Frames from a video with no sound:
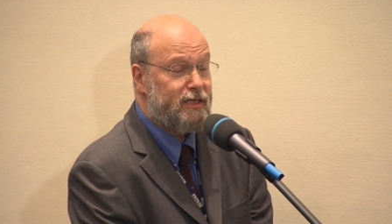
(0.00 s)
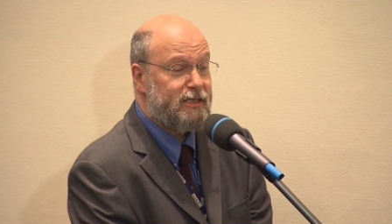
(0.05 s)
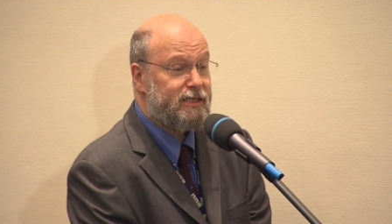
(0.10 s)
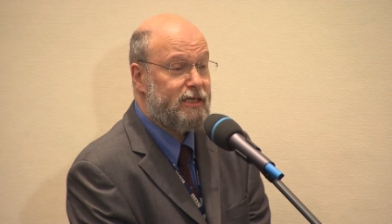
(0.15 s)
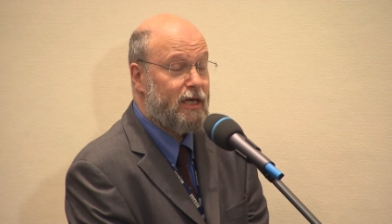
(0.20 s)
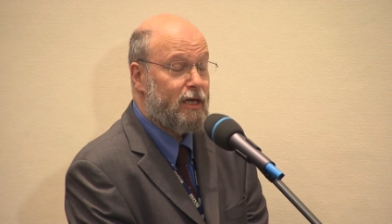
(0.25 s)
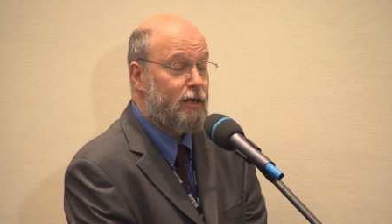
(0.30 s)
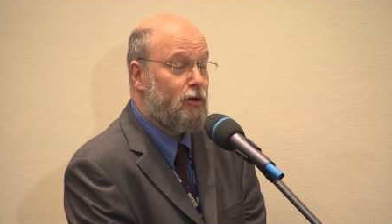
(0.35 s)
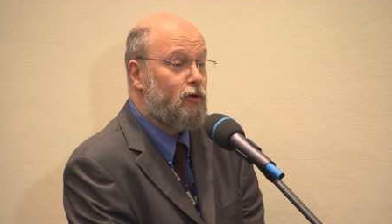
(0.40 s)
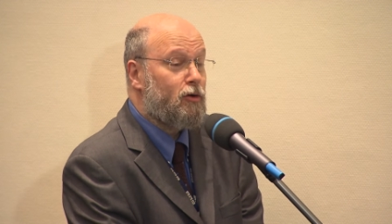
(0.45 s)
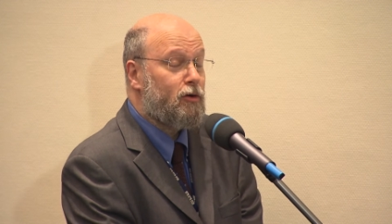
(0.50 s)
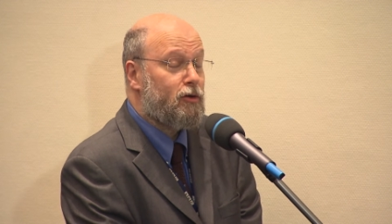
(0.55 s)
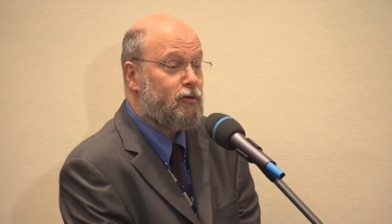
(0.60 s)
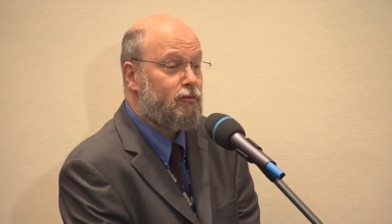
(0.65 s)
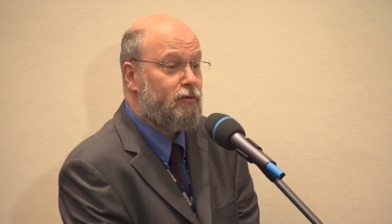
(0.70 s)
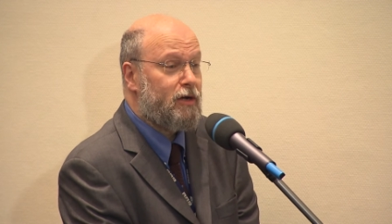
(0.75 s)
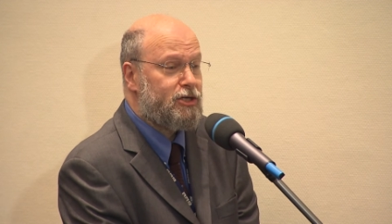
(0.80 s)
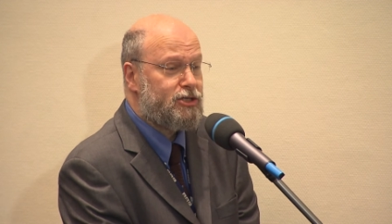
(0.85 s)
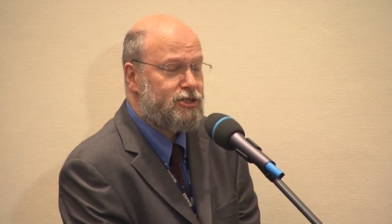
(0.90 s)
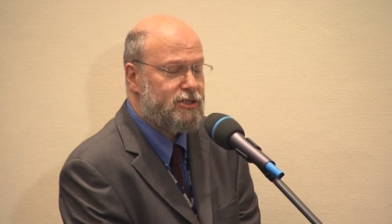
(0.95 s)
say, look, the
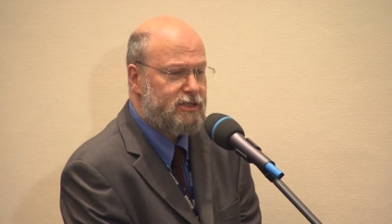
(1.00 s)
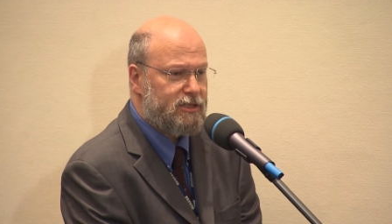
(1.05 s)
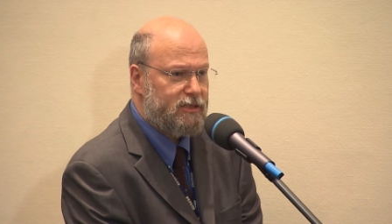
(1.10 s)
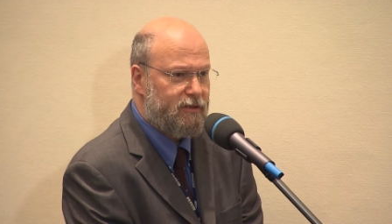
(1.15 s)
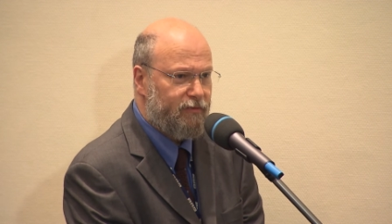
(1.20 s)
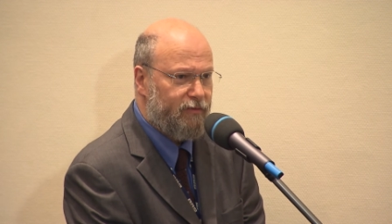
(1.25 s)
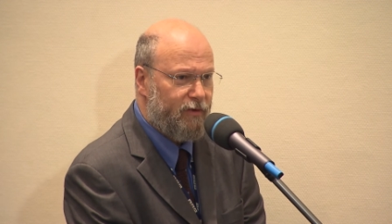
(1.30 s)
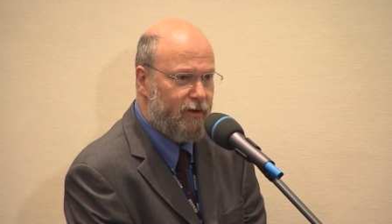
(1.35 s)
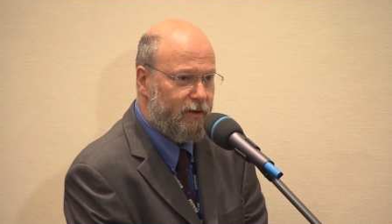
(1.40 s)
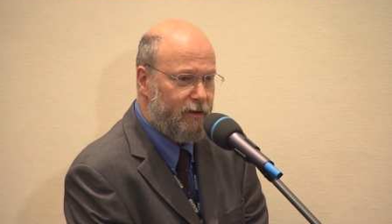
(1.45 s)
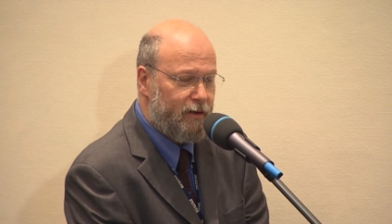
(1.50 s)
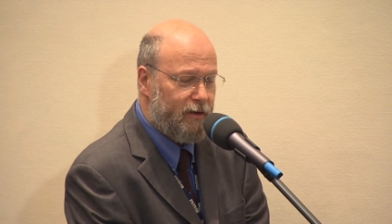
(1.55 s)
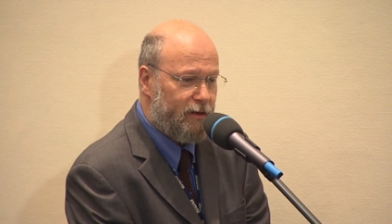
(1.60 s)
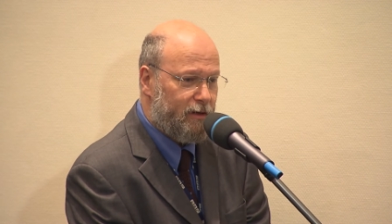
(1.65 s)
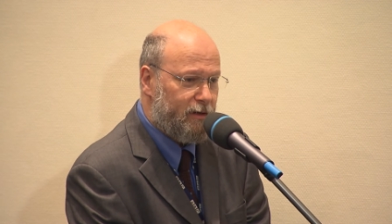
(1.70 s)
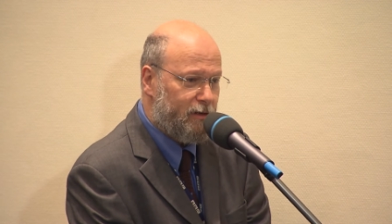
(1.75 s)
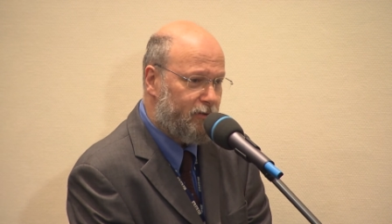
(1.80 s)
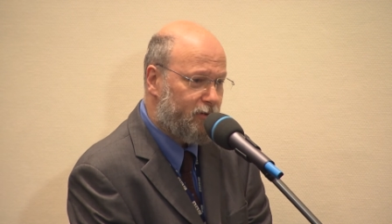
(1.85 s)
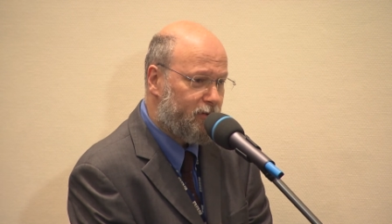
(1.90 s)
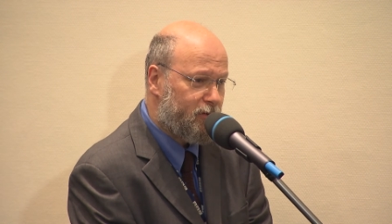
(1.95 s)
Russians have
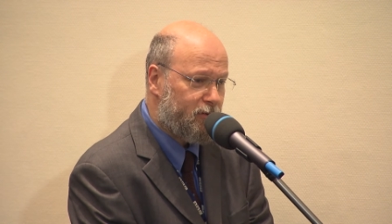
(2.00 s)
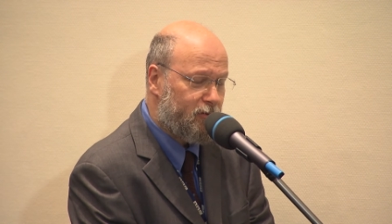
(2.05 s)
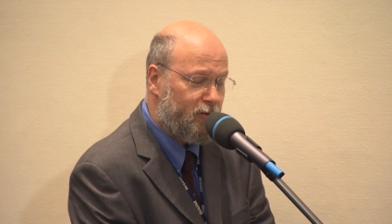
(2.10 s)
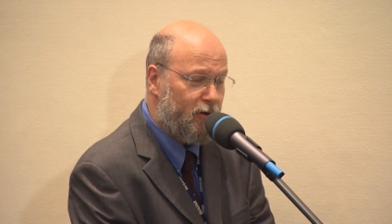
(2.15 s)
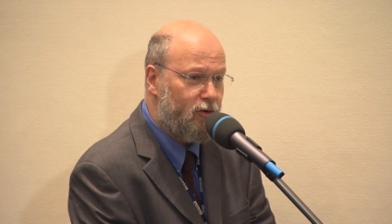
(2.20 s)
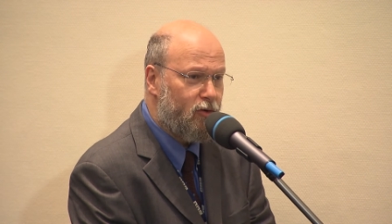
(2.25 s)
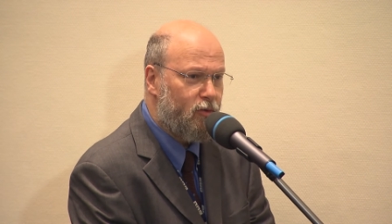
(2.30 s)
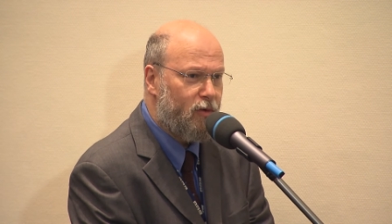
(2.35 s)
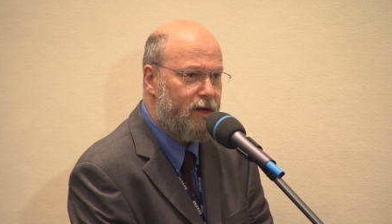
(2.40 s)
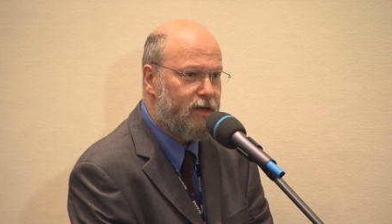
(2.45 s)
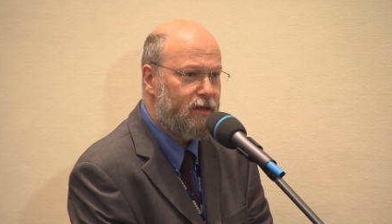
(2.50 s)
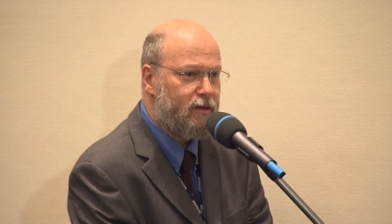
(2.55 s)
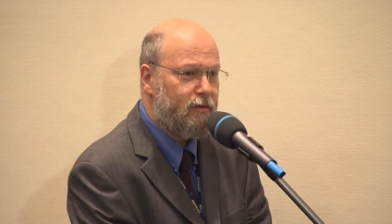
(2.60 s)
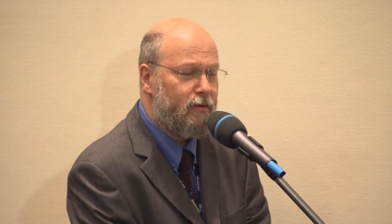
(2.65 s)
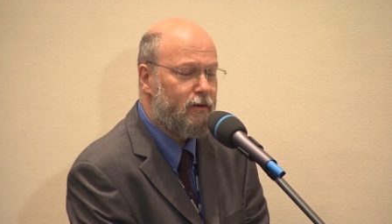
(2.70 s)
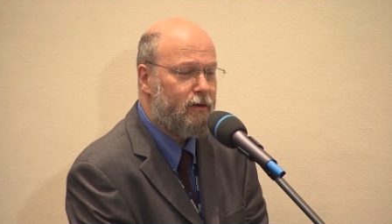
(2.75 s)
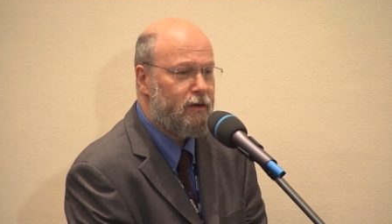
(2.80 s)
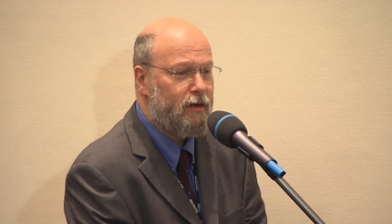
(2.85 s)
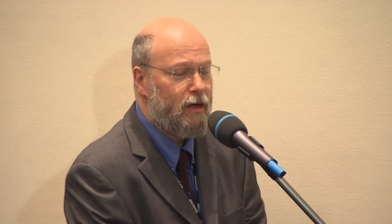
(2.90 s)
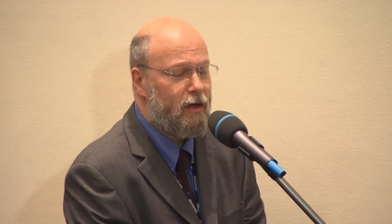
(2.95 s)
thrown away
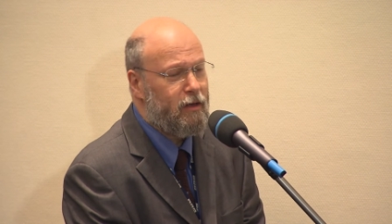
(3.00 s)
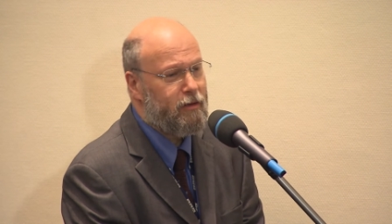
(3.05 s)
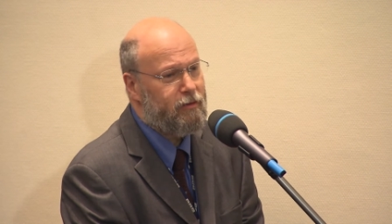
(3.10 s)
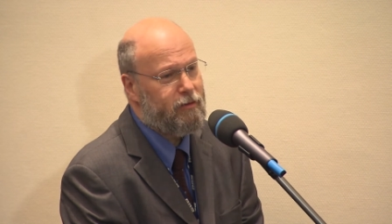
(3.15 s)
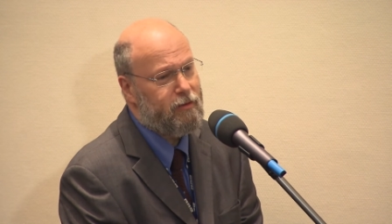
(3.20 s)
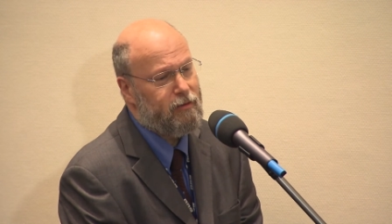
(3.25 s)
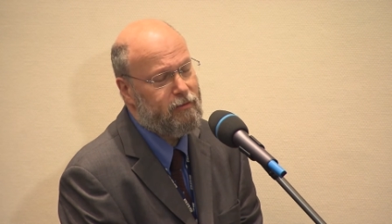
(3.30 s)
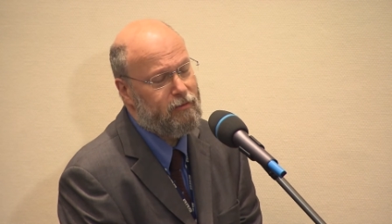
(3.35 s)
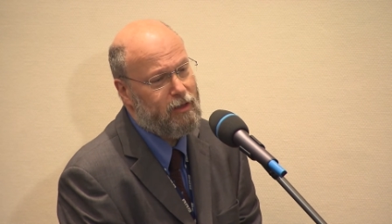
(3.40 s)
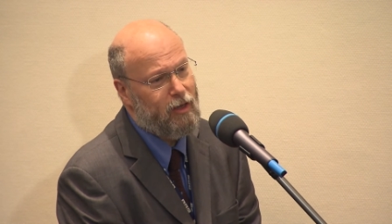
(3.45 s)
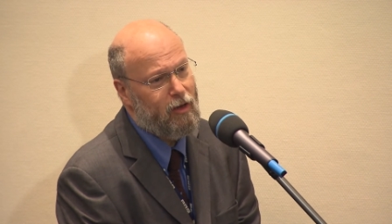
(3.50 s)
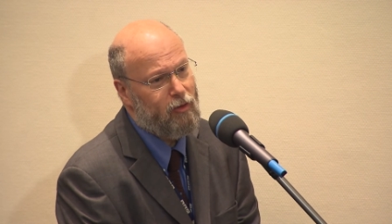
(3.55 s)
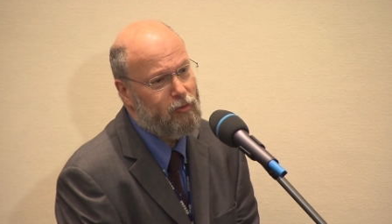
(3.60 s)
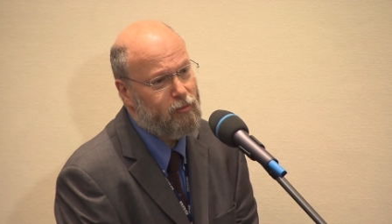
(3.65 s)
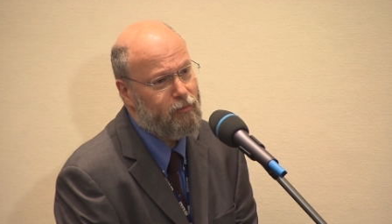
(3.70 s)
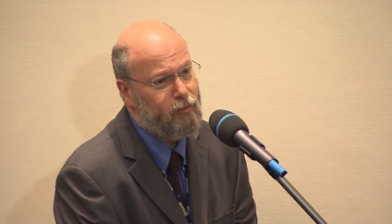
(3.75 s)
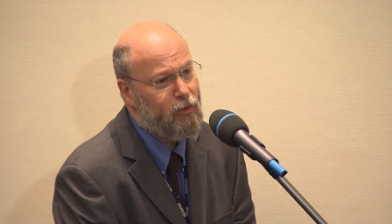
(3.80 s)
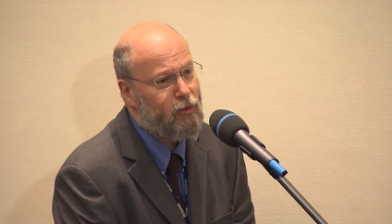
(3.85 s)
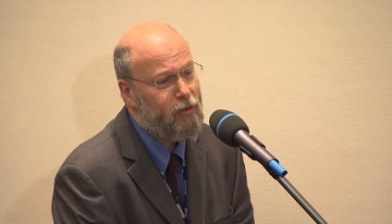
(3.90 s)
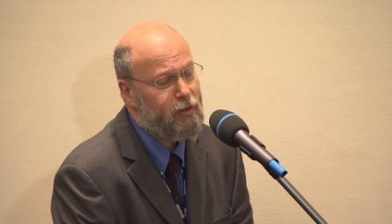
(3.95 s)
the
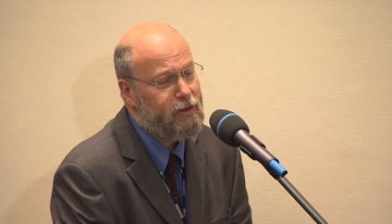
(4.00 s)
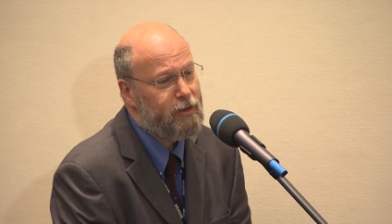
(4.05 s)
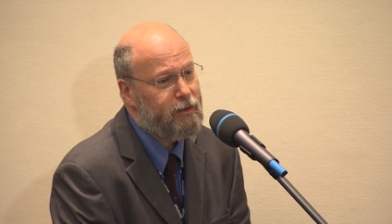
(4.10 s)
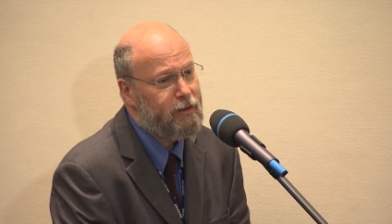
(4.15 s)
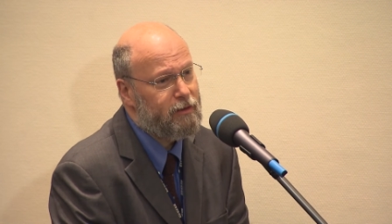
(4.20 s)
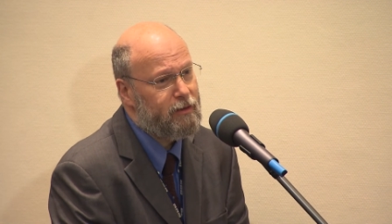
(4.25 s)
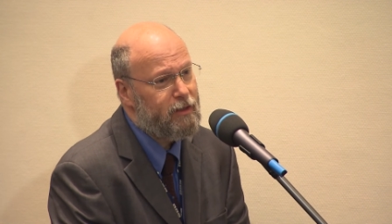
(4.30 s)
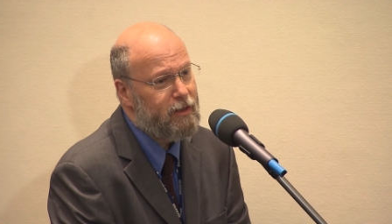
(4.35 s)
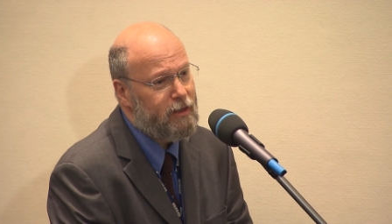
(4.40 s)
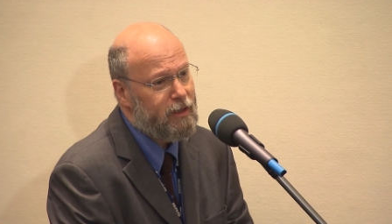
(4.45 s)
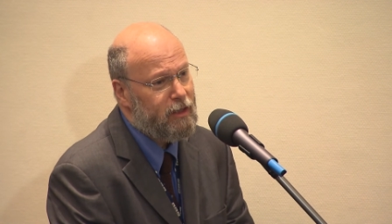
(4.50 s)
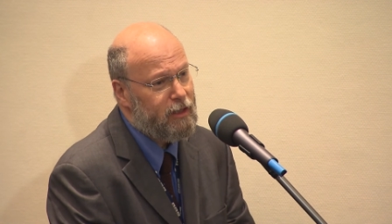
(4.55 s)
old book and